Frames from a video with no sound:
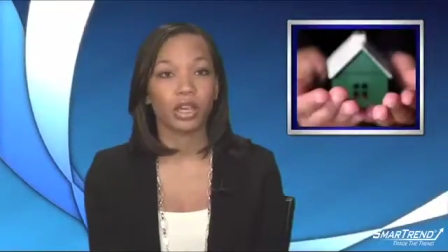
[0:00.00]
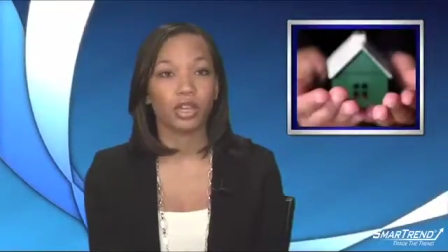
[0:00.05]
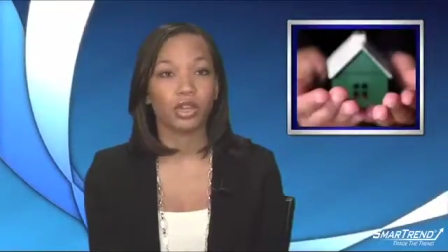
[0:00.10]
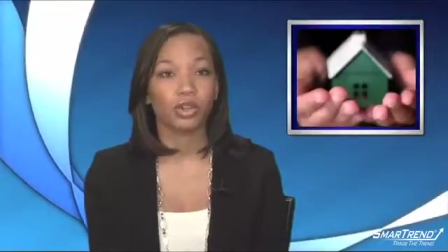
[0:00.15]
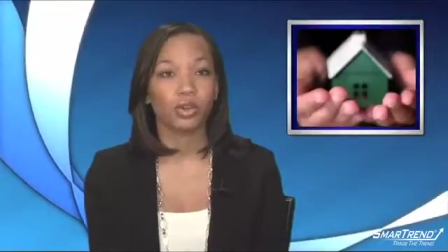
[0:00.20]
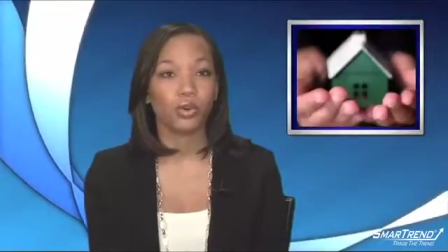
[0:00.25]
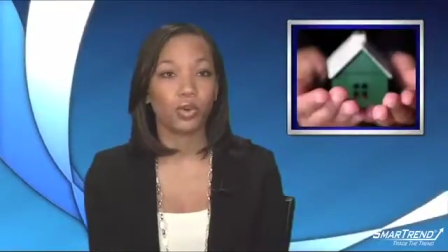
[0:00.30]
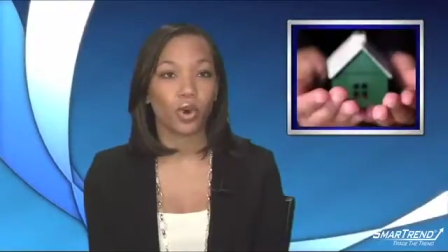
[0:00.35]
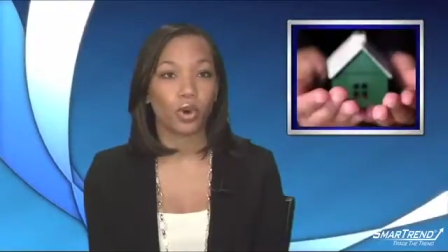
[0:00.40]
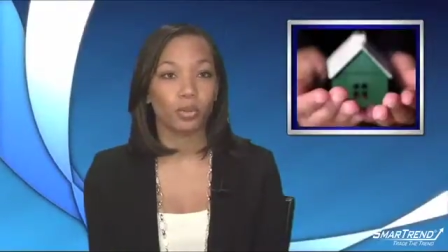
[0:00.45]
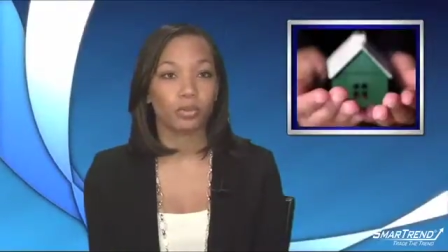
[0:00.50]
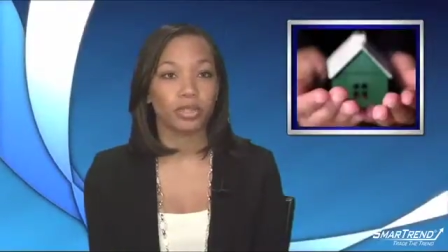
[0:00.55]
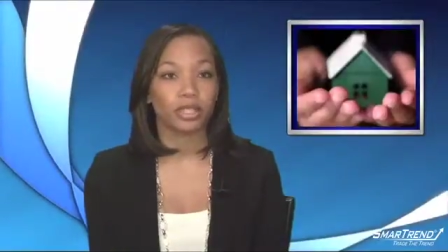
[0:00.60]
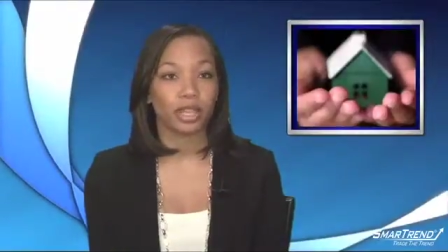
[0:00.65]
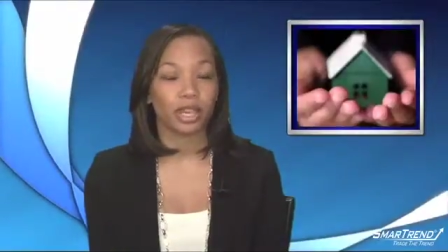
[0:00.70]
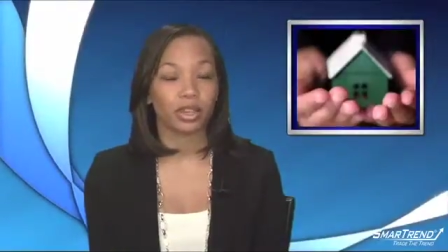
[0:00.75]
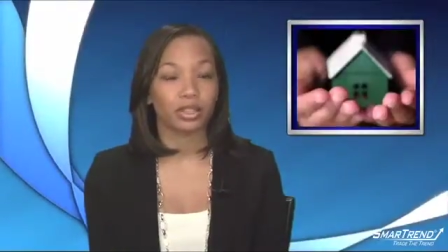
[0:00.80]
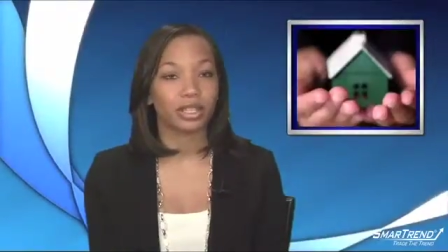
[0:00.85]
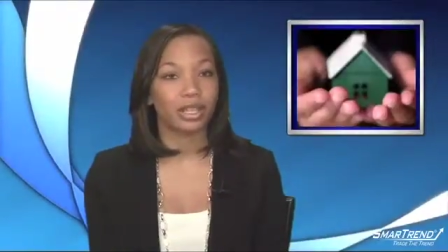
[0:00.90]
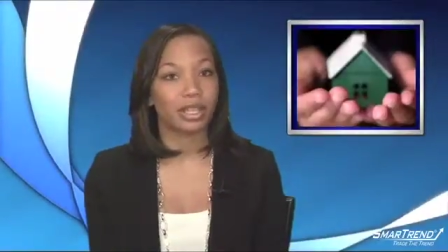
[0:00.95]
New home
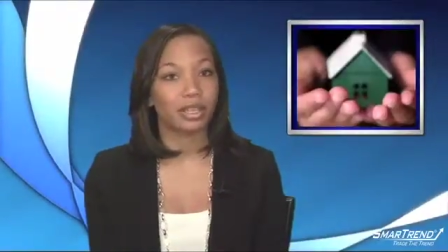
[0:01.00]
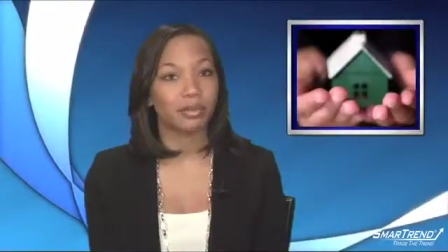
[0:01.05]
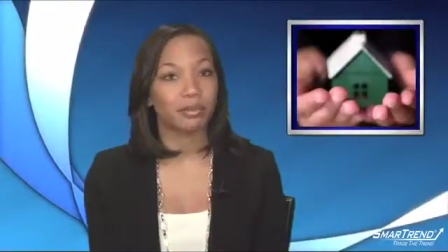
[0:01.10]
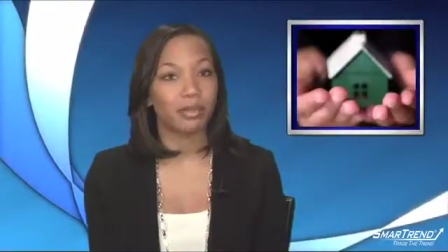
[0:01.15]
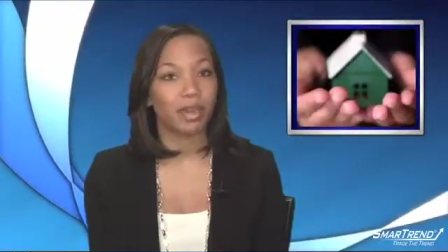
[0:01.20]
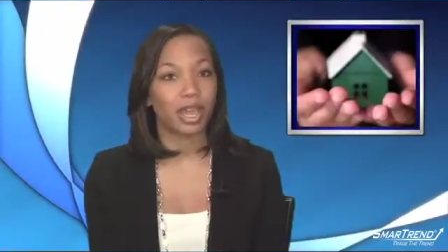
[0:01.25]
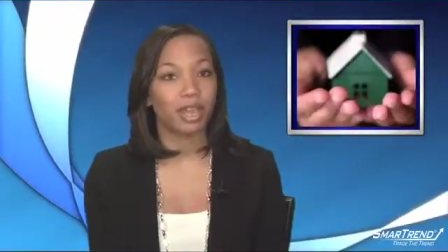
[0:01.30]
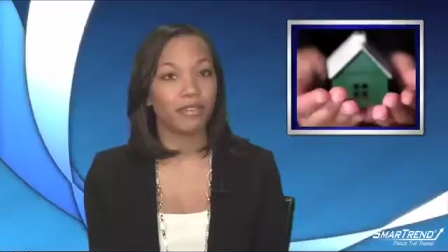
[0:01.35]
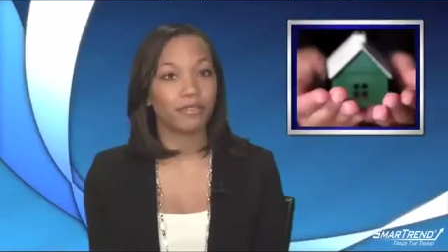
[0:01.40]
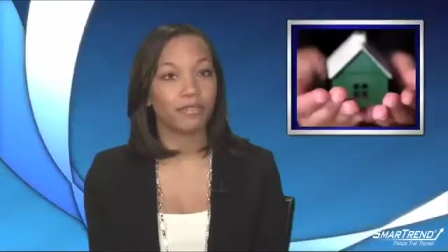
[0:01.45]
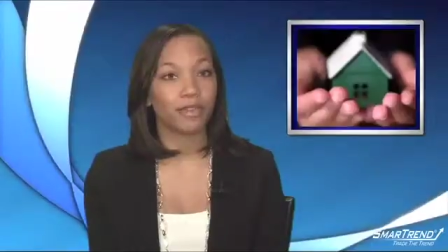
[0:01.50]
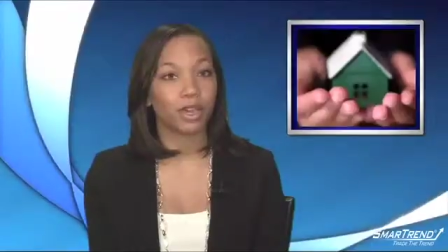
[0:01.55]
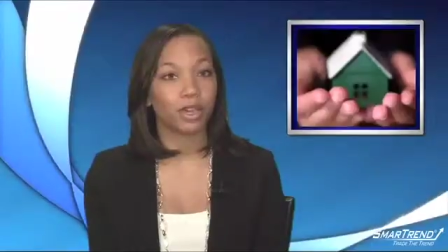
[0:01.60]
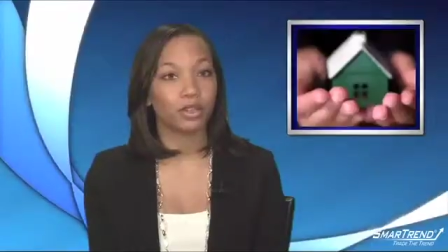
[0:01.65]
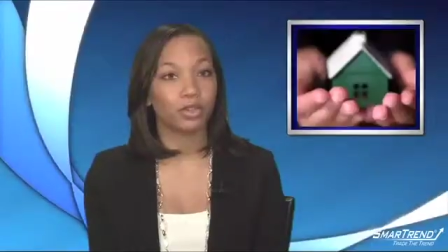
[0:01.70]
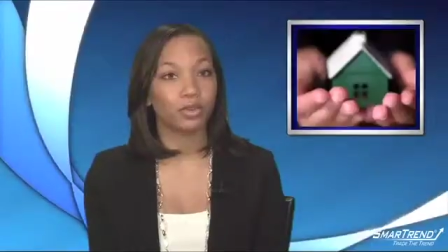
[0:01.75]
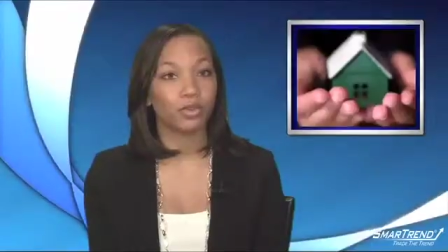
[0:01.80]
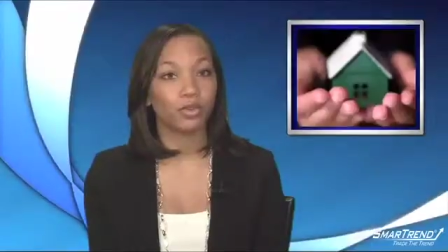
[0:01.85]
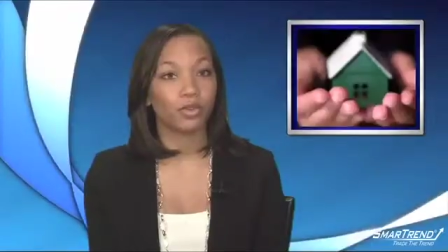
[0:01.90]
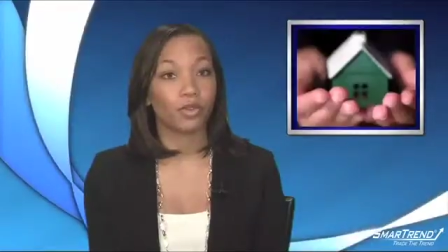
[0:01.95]
sales in May
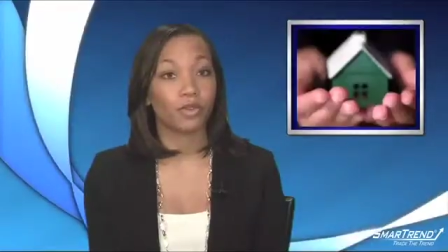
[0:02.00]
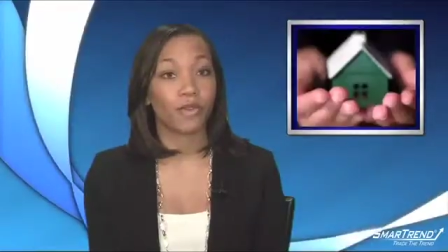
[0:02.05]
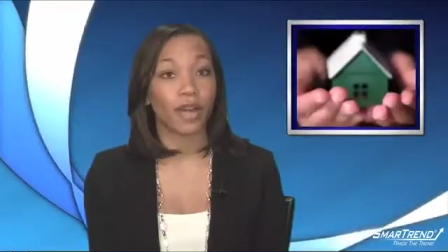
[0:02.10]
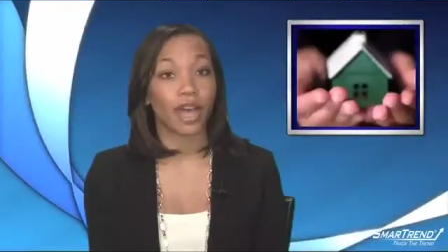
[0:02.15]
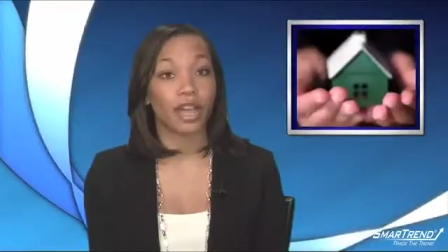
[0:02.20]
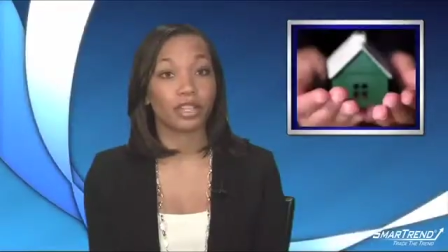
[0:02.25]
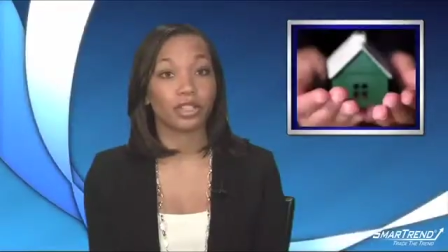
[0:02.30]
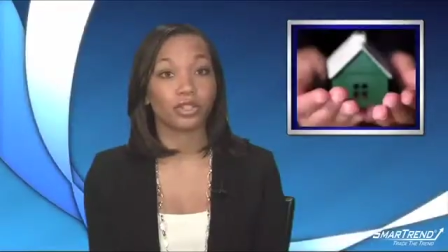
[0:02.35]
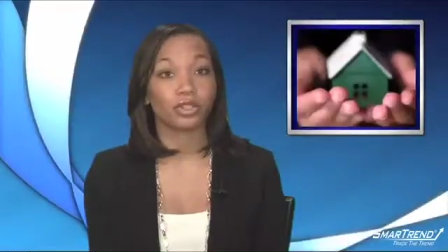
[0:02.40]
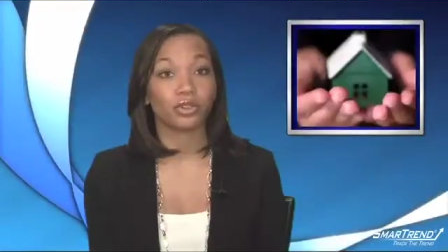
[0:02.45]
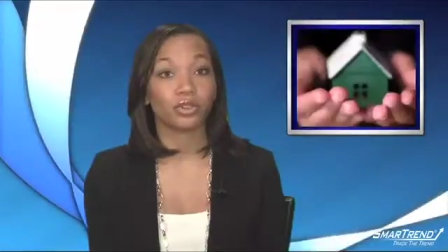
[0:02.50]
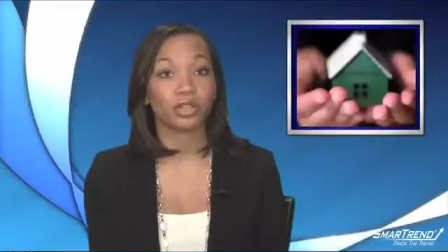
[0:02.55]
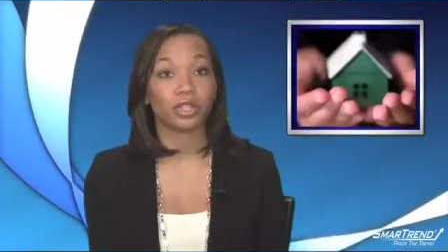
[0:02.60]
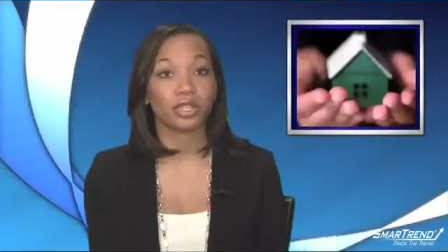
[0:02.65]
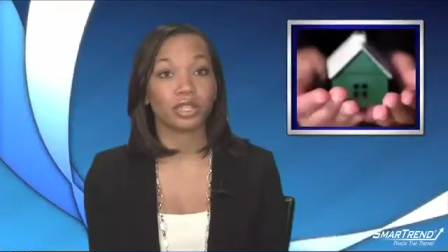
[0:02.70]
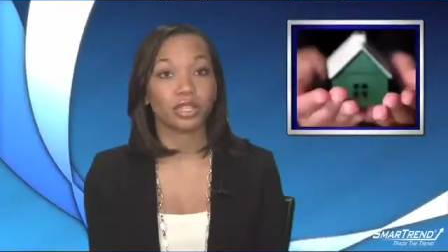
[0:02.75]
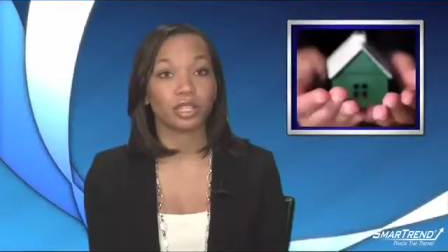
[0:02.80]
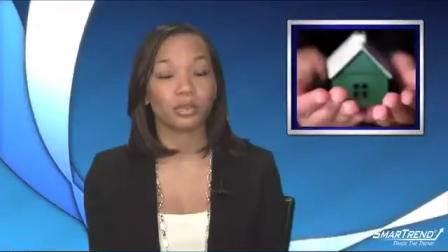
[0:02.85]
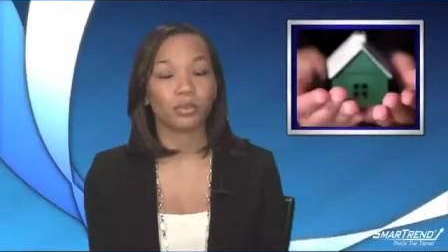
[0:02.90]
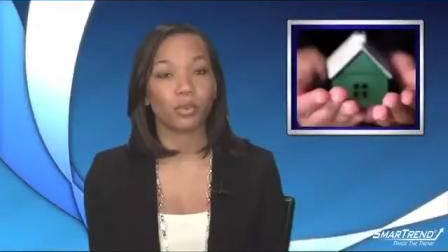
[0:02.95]
fell to a revised
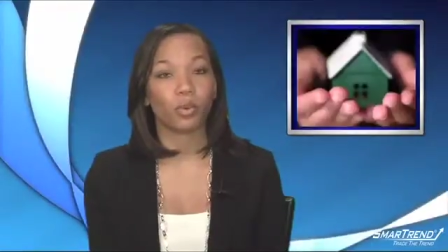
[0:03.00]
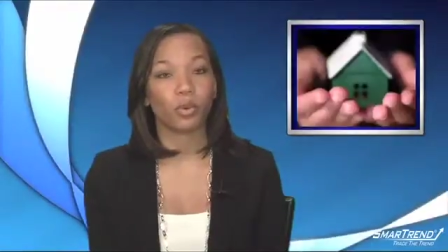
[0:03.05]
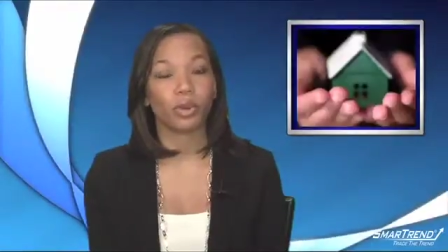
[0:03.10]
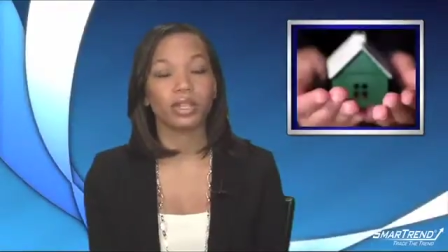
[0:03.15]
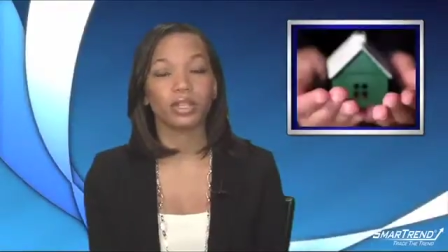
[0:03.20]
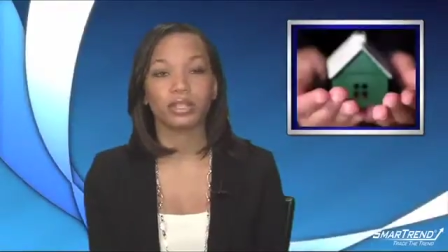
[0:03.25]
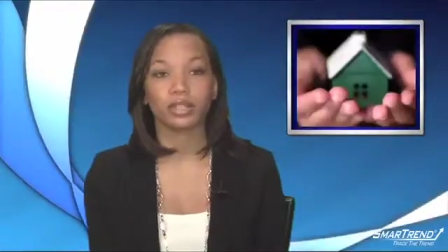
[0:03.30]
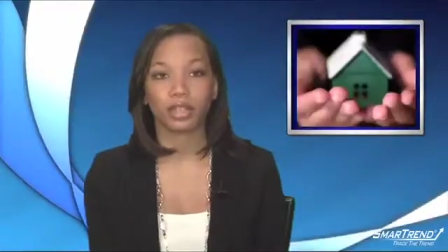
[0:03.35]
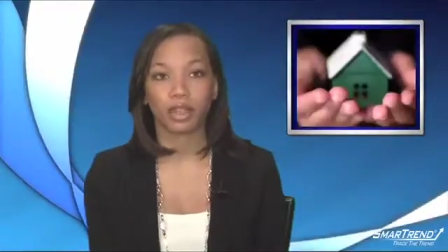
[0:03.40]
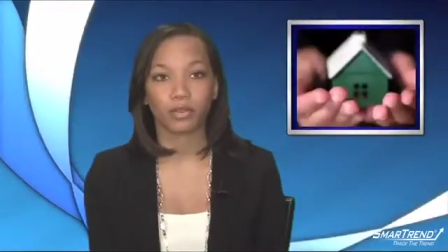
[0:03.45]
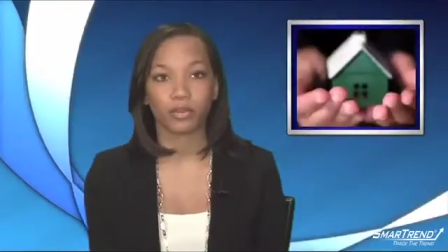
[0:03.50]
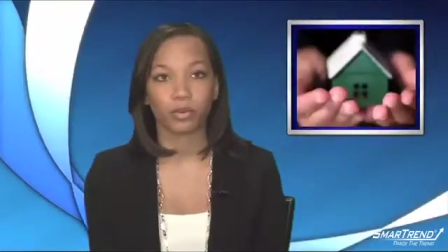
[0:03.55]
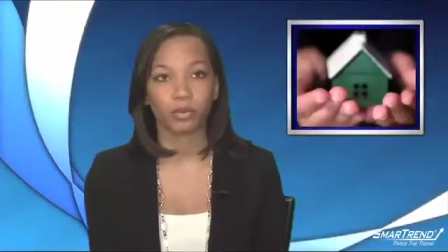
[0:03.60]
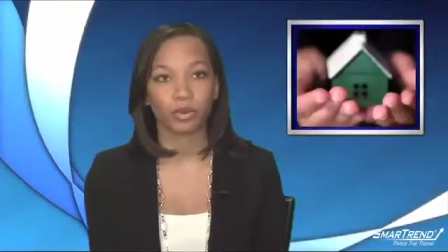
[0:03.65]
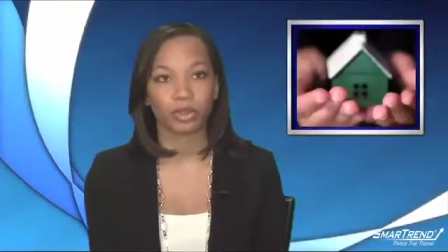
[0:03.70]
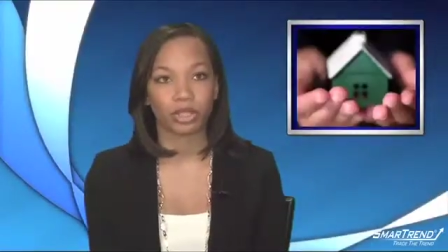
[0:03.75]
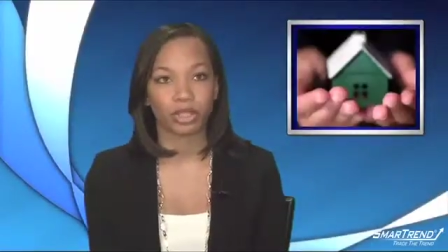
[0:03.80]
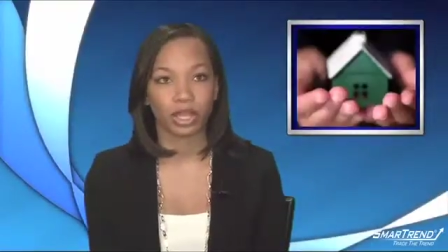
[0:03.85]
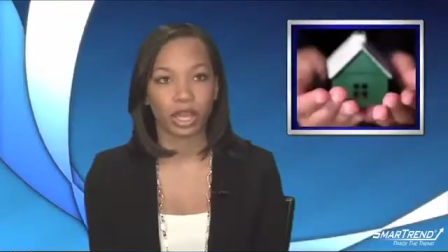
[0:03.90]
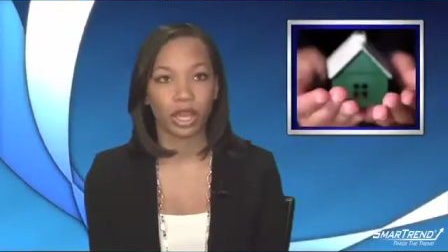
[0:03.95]

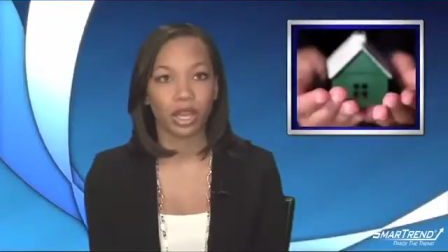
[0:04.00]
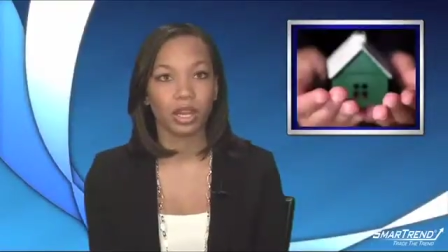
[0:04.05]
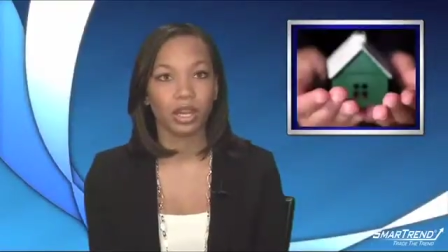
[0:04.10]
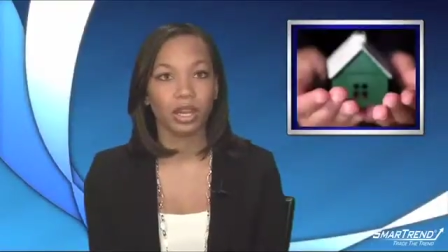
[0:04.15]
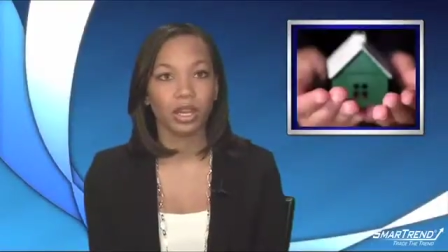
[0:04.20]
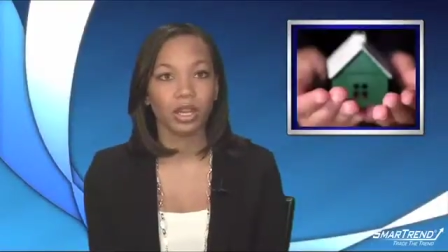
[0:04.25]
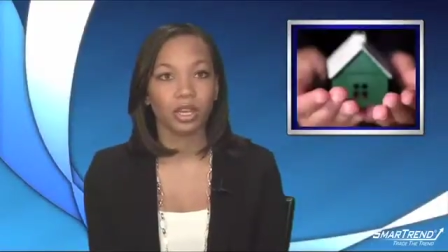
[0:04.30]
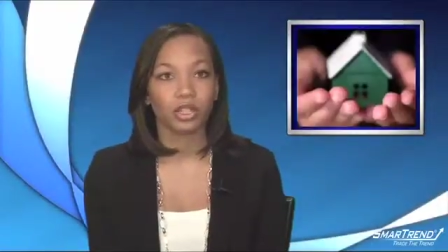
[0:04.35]
36.7%